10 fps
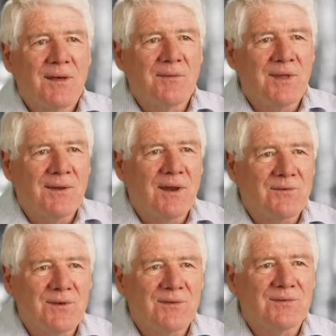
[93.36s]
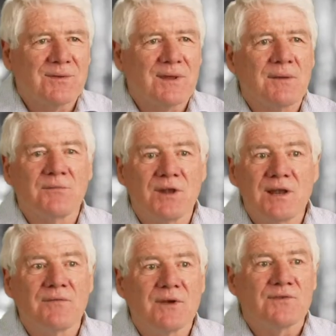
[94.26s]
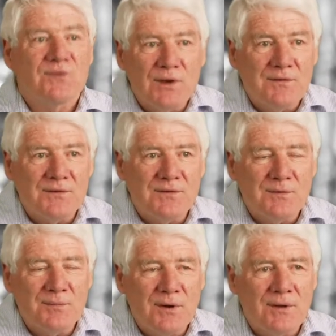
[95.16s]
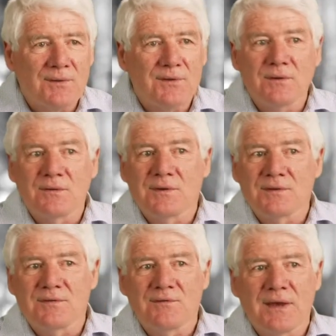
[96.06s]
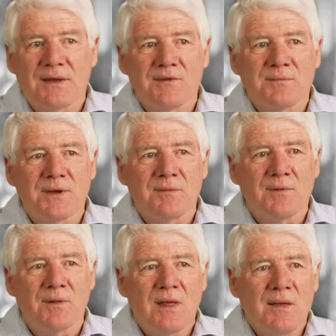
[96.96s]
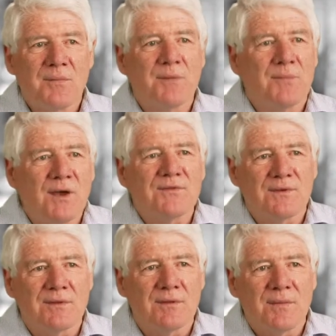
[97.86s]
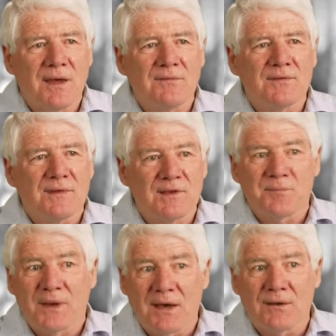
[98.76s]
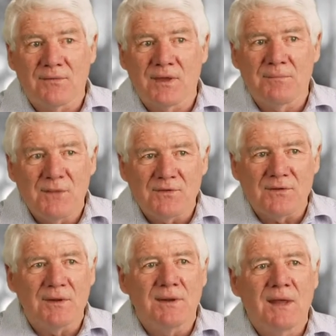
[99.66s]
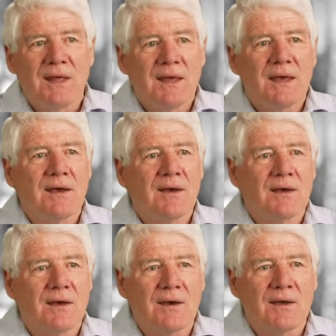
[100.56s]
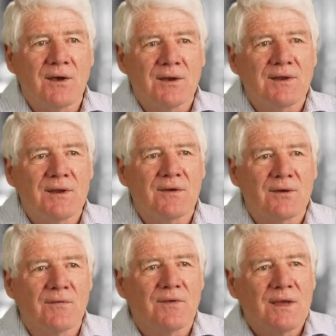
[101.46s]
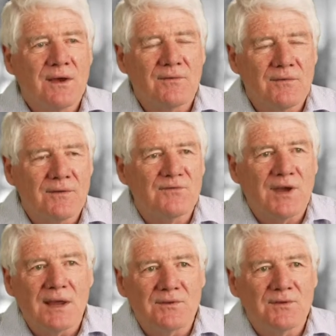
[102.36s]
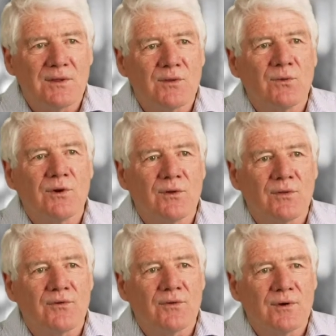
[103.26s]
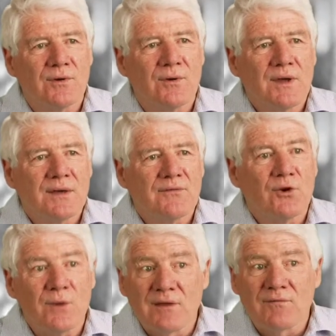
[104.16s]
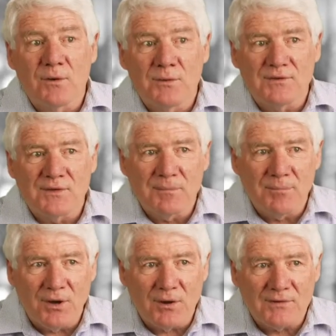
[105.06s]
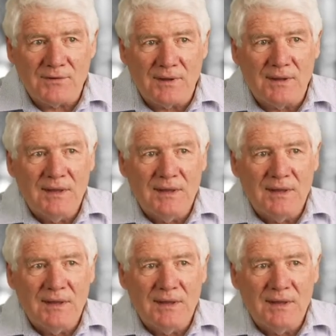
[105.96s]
They don't just deliver services to disadvantaged people, but most of them have, as part of their mission, an idea of changing the world through influencing policy.